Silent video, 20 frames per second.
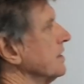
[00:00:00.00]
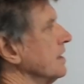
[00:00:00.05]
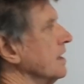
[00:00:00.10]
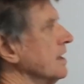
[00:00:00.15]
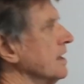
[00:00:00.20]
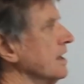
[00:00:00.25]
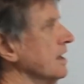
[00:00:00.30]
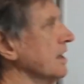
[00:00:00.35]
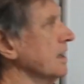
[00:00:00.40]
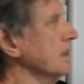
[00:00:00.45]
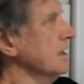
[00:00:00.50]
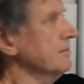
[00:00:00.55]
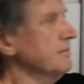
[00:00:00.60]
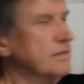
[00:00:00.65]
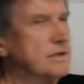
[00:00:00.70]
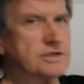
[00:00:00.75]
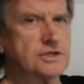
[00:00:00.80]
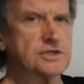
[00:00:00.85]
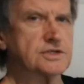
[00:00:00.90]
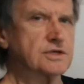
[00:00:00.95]

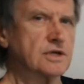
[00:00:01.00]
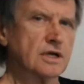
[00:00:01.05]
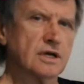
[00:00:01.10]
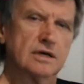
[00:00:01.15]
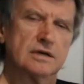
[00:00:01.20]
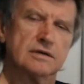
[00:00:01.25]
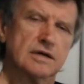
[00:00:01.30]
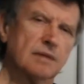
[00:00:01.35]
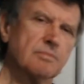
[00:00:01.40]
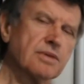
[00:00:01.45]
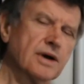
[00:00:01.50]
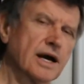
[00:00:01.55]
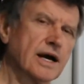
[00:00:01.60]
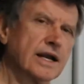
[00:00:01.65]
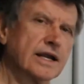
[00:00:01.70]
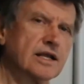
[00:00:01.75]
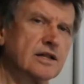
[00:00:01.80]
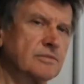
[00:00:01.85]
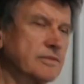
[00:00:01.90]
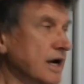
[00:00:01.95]
are just a
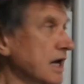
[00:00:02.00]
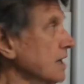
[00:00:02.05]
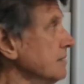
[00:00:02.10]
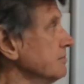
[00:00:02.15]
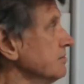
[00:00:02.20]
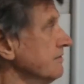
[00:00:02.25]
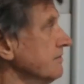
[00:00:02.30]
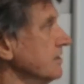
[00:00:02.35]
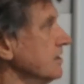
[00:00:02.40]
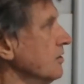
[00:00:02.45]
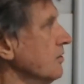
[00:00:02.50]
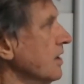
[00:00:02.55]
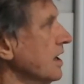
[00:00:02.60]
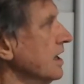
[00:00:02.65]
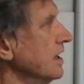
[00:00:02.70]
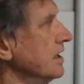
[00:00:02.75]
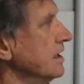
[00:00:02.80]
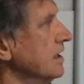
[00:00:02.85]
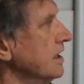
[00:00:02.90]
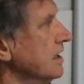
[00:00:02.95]
particle made up of a
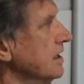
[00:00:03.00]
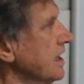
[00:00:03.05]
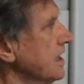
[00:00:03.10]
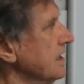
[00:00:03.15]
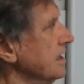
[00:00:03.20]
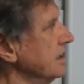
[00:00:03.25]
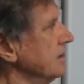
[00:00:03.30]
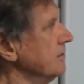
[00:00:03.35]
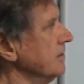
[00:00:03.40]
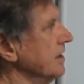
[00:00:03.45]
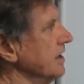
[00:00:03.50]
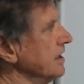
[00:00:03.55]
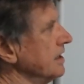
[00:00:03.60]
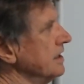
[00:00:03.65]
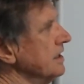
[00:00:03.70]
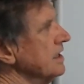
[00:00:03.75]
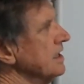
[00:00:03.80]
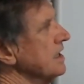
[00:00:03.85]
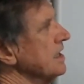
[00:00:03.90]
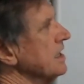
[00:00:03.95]
quark and an antiquark.
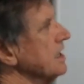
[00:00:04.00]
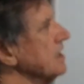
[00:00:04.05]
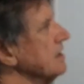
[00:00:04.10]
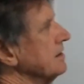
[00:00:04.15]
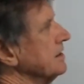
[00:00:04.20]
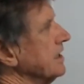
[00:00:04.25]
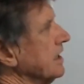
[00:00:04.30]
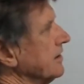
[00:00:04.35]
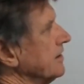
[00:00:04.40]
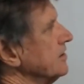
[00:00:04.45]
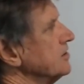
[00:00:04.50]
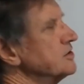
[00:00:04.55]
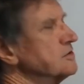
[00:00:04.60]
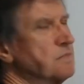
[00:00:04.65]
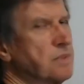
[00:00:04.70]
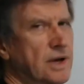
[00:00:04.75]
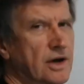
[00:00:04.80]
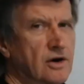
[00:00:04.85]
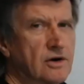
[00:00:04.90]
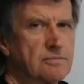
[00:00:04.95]
Now those
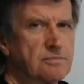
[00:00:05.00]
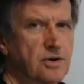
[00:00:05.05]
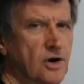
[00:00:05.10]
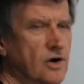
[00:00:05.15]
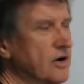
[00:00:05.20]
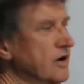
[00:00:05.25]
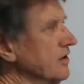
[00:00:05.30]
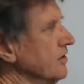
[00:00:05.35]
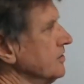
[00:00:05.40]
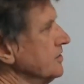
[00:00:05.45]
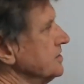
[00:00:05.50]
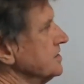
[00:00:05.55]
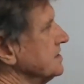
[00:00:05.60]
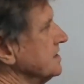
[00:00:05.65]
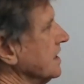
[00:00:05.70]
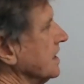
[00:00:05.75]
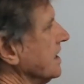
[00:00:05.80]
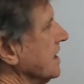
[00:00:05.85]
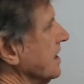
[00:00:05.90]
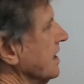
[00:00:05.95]
pions
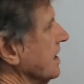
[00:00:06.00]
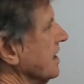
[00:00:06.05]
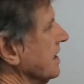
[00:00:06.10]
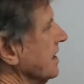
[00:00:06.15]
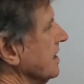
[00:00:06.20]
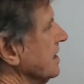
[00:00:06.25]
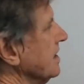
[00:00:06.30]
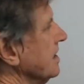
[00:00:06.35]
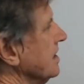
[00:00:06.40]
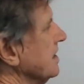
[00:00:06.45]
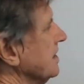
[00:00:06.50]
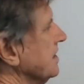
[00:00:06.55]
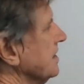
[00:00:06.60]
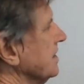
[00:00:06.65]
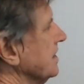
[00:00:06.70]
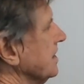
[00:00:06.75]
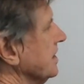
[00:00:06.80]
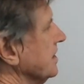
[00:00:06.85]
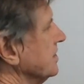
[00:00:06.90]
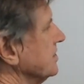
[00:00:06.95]
decay
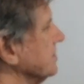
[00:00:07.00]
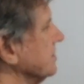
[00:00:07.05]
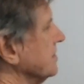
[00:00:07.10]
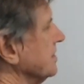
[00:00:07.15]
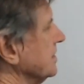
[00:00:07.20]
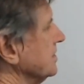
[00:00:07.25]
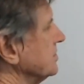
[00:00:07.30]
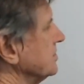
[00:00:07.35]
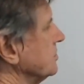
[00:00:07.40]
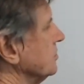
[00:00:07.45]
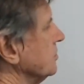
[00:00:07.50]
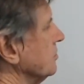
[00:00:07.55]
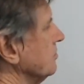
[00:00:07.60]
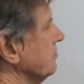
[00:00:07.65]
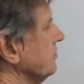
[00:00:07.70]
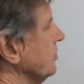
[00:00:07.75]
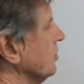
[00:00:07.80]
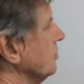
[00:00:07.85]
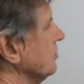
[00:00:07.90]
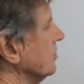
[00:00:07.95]
into things called
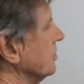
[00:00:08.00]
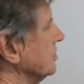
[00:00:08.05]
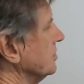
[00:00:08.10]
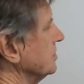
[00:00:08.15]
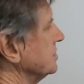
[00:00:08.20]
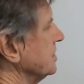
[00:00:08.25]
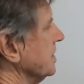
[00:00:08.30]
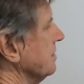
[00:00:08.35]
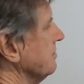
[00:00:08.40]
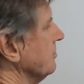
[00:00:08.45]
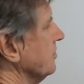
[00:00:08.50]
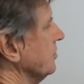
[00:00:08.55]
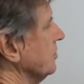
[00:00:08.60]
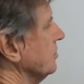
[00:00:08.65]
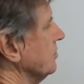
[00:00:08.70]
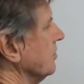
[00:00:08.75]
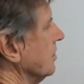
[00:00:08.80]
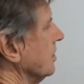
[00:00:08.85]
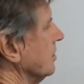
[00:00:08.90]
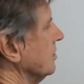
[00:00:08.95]
muons,
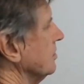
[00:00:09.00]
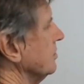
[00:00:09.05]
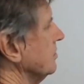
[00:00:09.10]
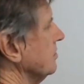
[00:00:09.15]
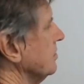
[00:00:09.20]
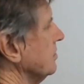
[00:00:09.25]
M-U-O-N-S.